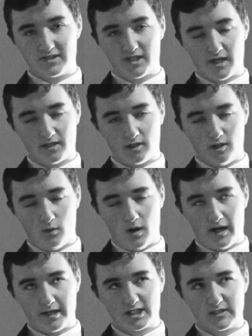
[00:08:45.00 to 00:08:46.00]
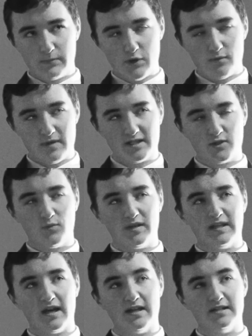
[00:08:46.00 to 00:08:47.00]
Psycho, I experimented with
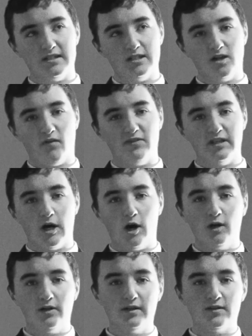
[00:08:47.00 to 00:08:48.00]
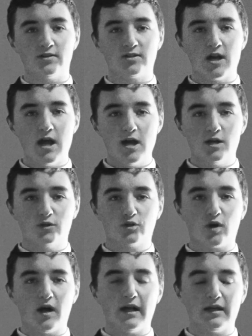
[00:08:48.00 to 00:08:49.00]
the idea of the audience
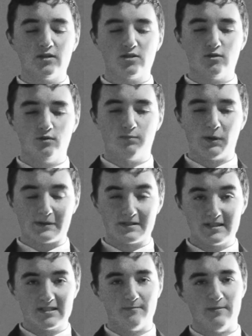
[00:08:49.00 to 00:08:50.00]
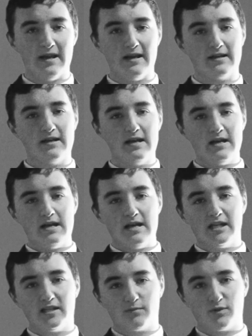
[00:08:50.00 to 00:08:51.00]
trying to participate
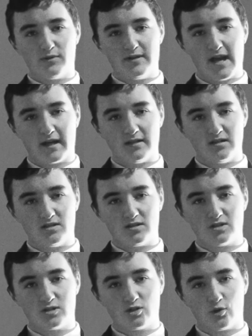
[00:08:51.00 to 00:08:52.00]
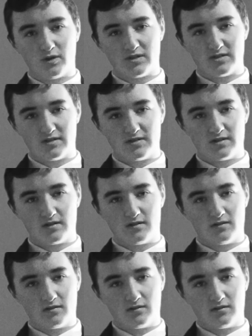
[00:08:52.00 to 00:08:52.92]
in the protagonist's choices.